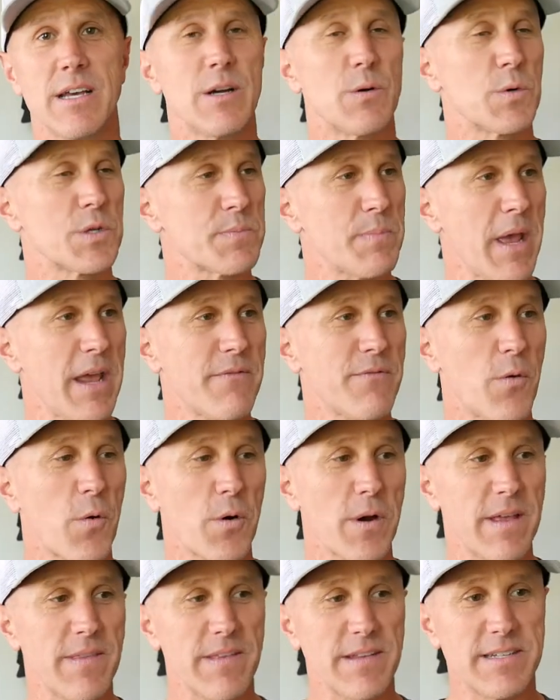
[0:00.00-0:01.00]
was paid
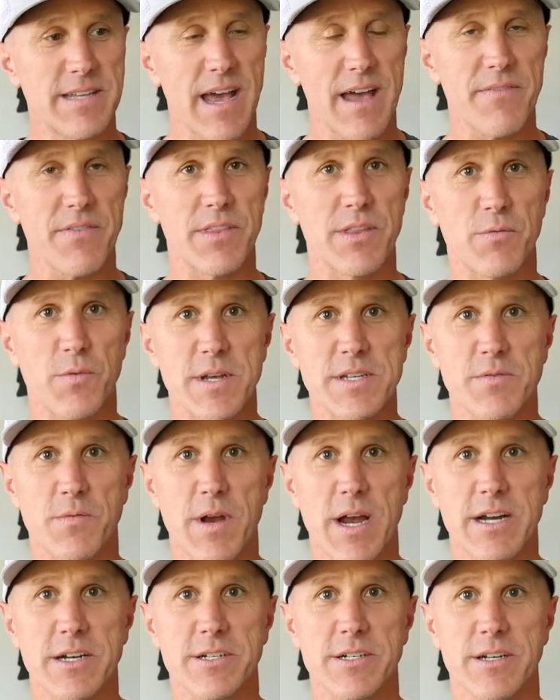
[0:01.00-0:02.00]
for in the death and the
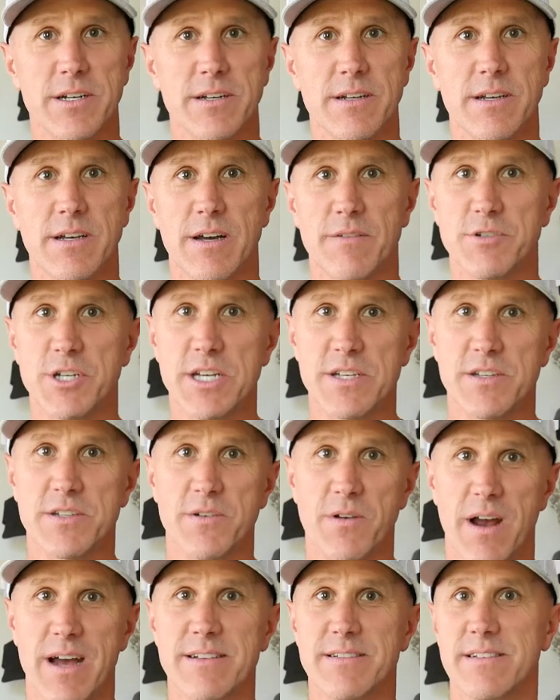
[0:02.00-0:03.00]
resurrection of Jesus
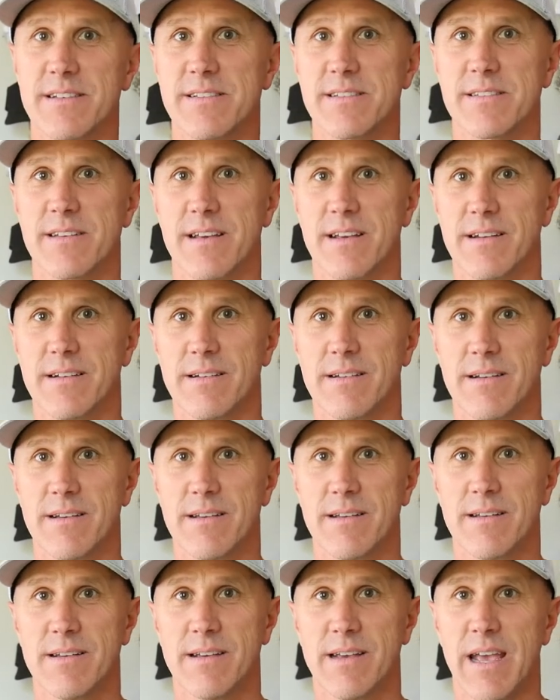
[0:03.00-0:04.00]
Christ, his son.
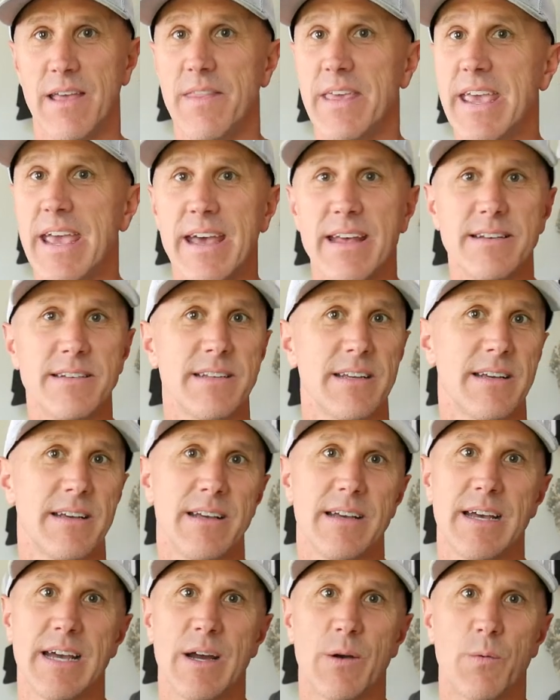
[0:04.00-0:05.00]
In the end,
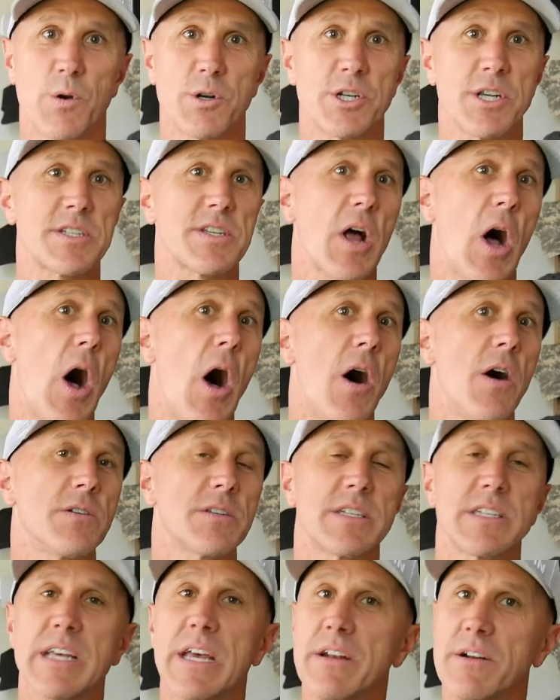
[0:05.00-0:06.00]
we're just all
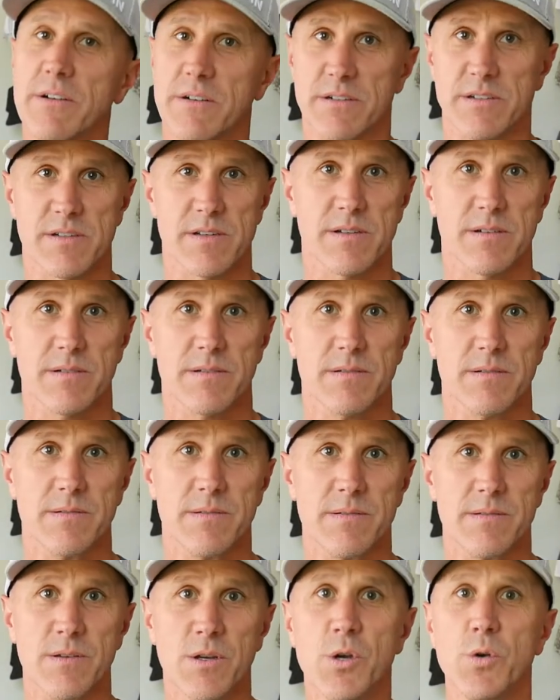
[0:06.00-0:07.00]
sinners
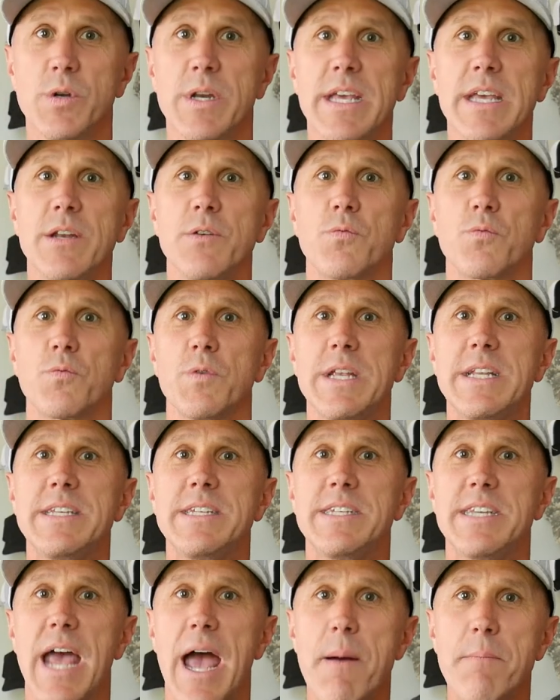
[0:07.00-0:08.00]
who need
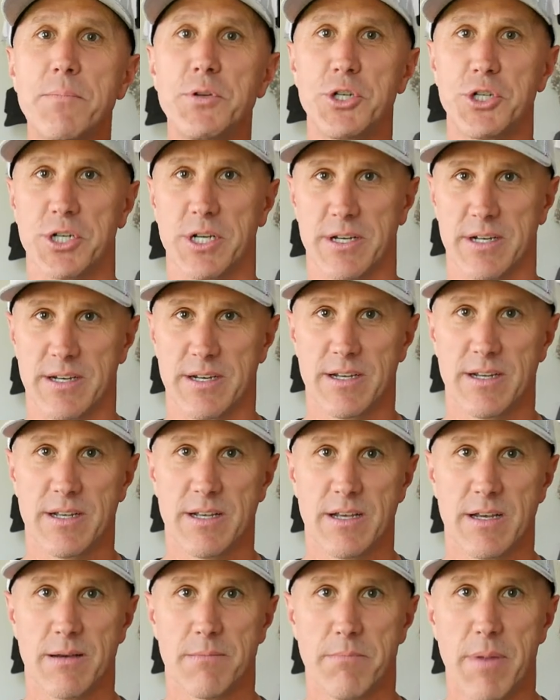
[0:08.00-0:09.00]
redemption
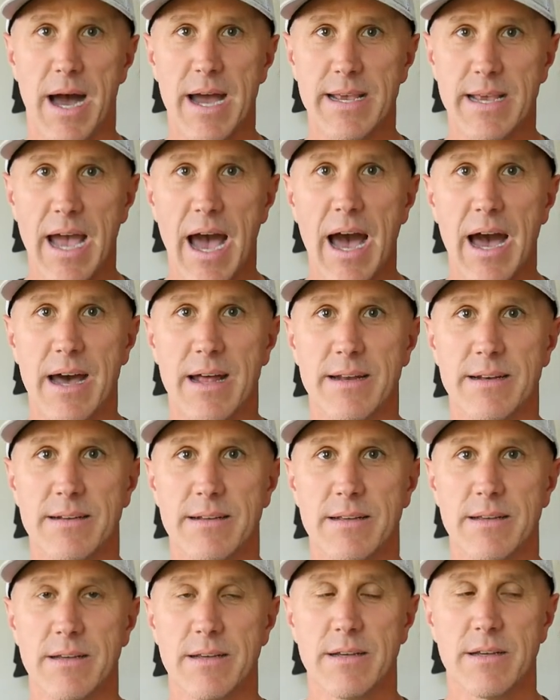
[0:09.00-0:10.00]
by God,
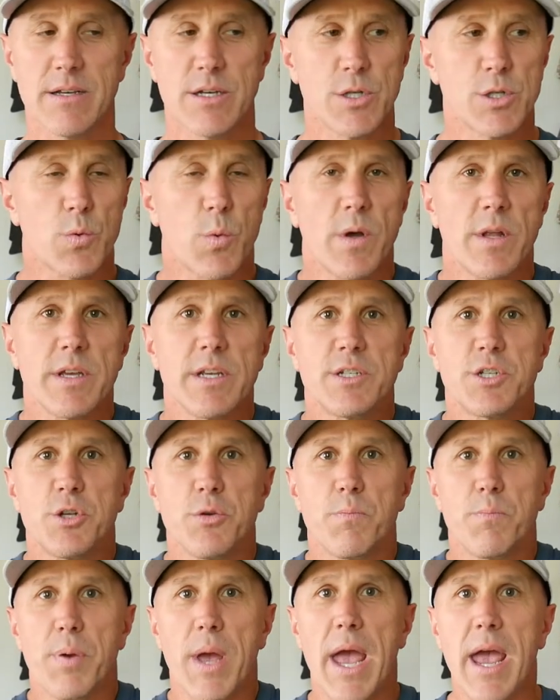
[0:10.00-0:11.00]
who's willing to
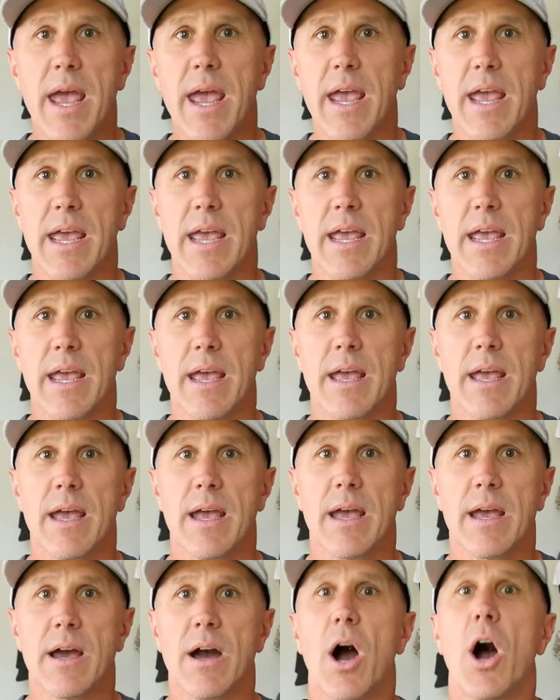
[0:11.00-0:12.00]
pay
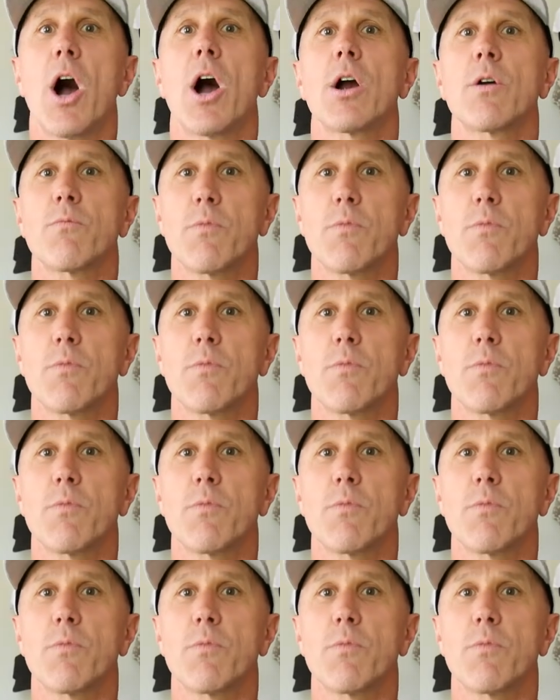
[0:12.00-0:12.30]
our